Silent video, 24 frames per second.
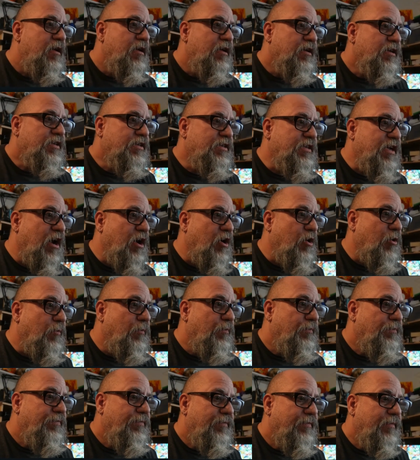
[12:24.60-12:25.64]
So,
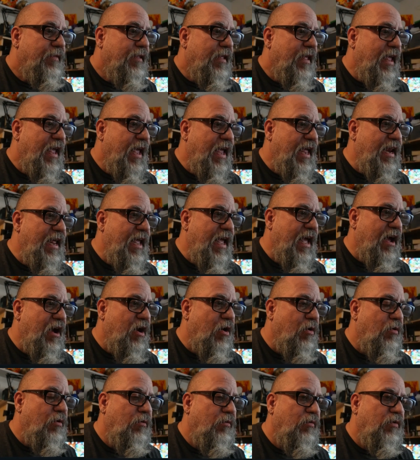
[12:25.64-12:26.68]

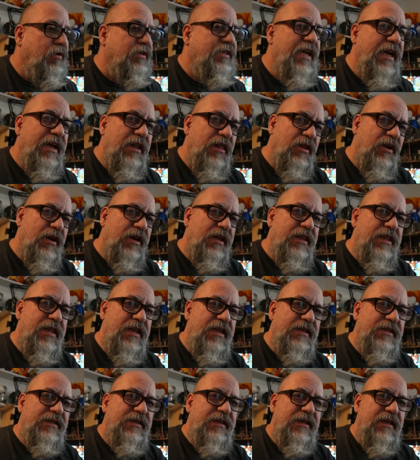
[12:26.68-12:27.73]
anyhow, we'll take a look at
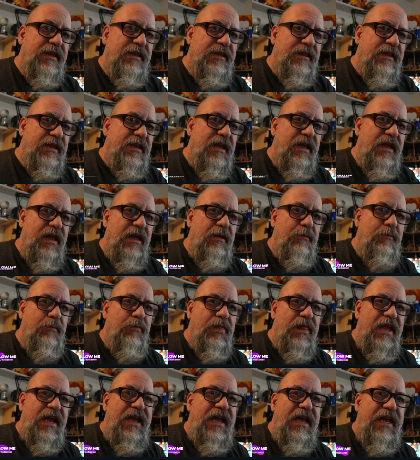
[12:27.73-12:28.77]
this. The
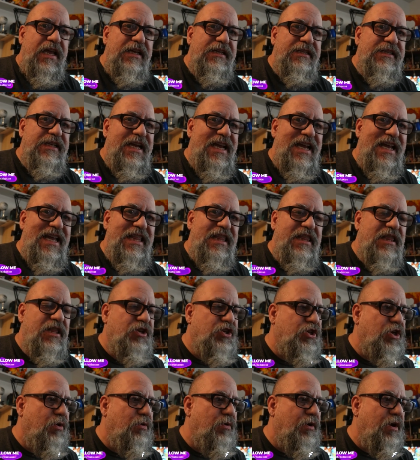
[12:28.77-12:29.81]
link is in the
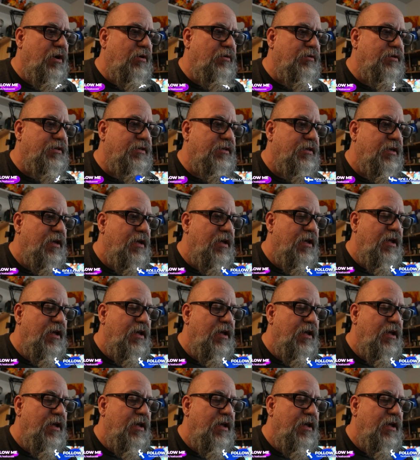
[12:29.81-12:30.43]
show notes.